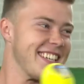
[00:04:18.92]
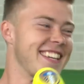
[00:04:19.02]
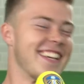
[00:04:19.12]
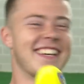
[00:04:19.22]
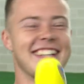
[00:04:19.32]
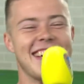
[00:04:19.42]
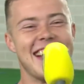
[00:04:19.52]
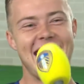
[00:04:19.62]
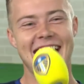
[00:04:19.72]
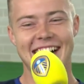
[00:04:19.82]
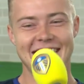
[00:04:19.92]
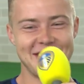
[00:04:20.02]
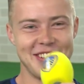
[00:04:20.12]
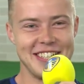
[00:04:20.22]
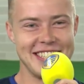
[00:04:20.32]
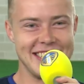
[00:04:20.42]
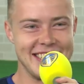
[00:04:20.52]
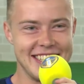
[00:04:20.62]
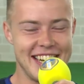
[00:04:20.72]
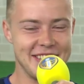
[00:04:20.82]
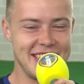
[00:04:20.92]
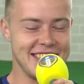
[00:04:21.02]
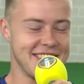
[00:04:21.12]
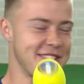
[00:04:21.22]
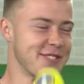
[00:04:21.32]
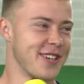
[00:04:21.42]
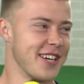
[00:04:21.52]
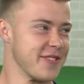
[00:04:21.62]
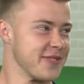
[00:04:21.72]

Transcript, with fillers: uh, I've got uh, an Audi S Q five.